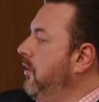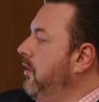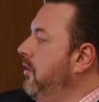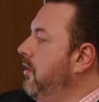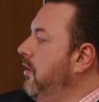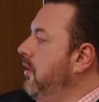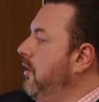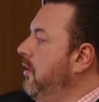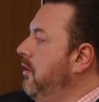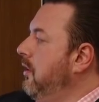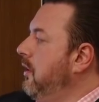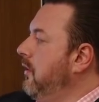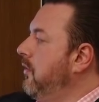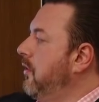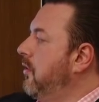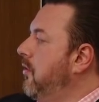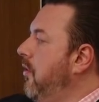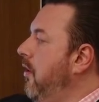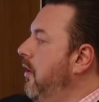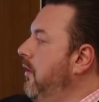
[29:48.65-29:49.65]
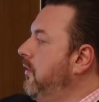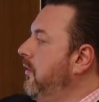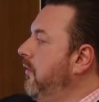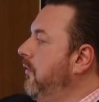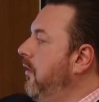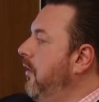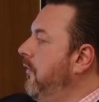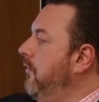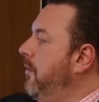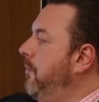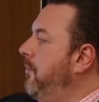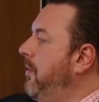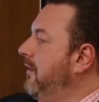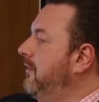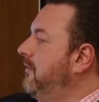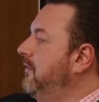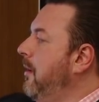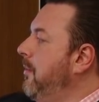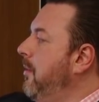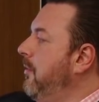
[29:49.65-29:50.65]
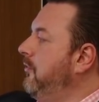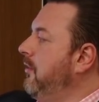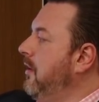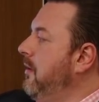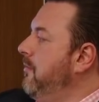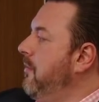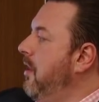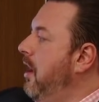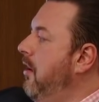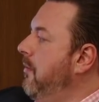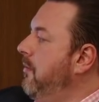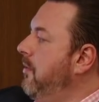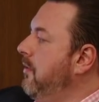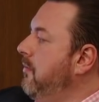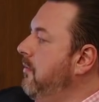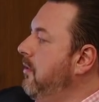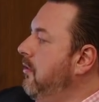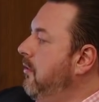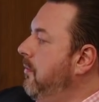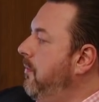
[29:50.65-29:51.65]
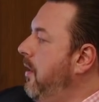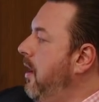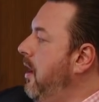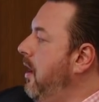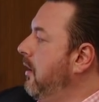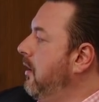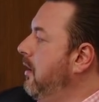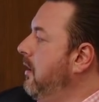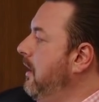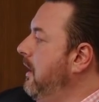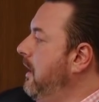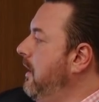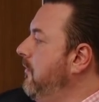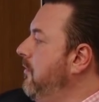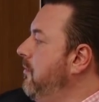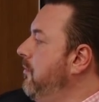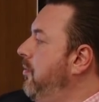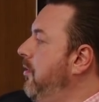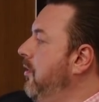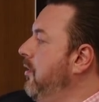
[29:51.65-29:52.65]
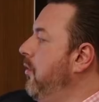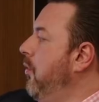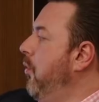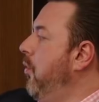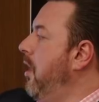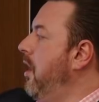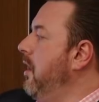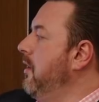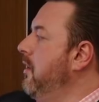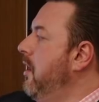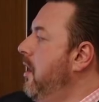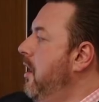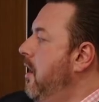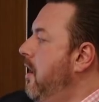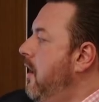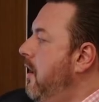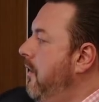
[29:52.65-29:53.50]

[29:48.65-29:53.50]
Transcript: you look at the growth of the best suburbs in Melbourne, Middle Park, 11.1%.